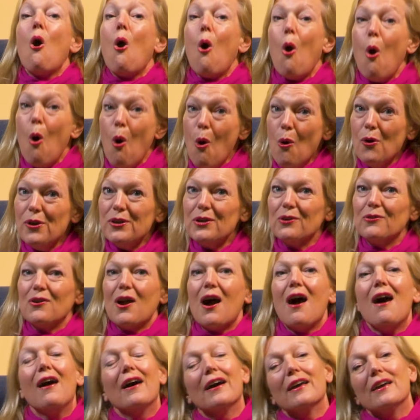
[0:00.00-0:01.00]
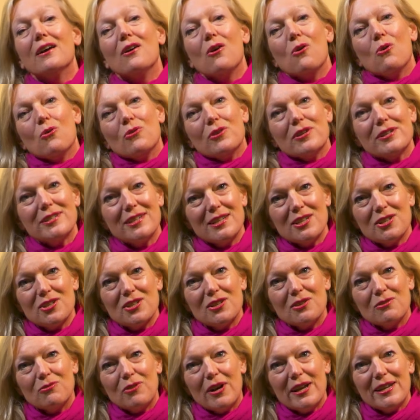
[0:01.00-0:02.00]
or you're a higher or
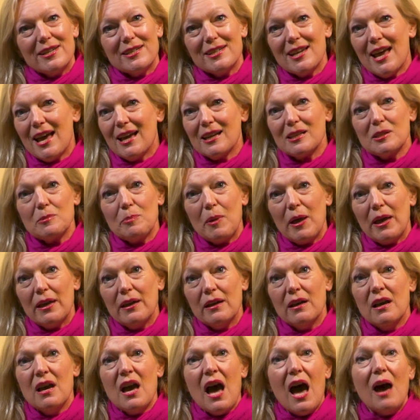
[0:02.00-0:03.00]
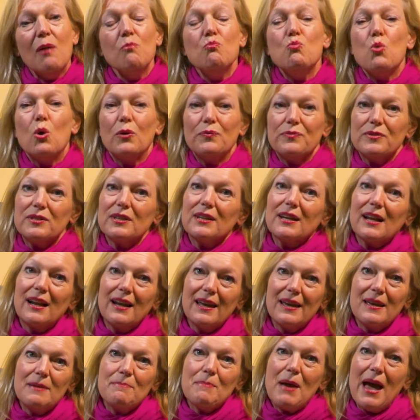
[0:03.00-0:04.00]
additional rate taxpayer and want to
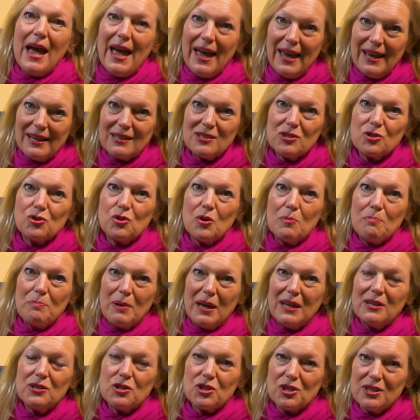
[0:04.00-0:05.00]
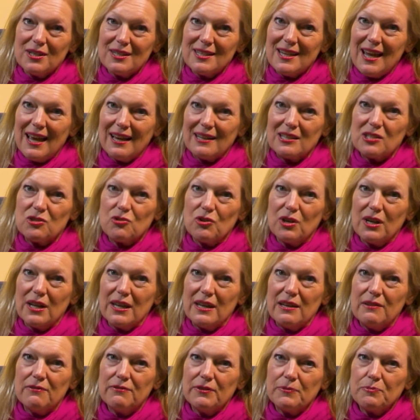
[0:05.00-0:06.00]
claim extra pension tax
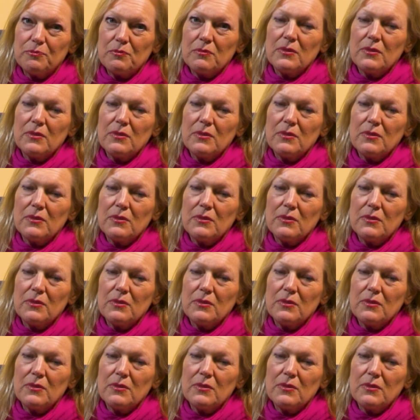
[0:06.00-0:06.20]
relief.